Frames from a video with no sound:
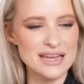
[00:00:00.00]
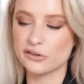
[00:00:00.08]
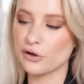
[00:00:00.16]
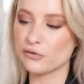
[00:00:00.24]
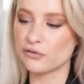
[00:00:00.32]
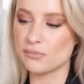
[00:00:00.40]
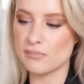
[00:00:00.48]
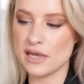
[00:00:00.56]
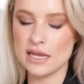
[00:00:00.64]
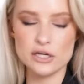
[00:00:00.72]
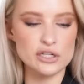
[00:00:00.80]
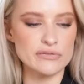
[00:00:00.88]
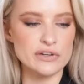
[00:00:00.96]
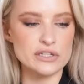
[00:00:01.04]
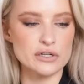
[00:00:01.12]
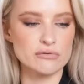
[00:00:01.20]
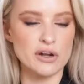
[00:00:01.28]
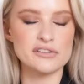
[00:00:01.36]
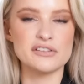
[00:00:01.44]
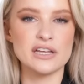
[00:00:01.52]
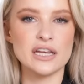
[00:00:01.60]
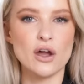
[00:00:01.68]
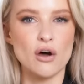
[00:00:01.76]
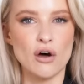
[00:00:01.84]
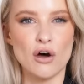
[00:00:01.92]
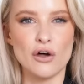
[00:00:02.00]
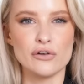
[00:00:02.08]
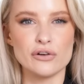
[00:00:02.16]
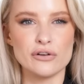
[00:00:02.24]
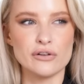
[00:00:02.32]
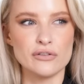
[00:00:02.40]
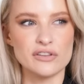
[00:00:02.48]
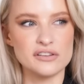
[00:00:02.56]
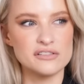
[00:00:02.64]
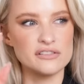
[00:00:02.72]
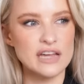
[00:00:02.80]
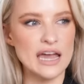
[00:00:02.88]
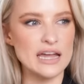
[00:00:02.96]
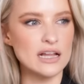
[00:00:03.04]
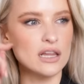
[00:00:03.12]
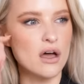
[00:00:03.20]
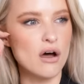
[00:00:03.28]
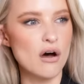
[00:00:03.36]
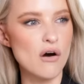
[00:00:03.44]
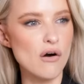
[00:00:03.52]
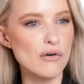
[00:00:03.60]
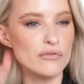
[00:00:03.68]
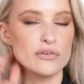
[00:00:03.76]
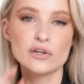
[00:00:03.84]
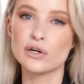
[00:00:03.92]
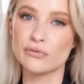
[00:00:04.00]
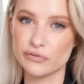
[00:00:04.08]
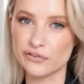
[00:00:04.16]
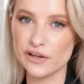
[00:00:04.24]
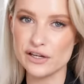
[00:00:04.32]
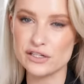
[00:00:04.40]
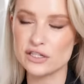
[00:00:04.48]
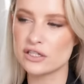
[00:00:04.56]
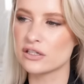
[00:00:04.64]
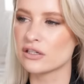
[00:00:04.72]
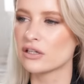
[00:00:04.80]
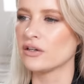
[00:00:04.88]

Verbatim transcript: So for me, Gianvito Rossi on the scale of comfort,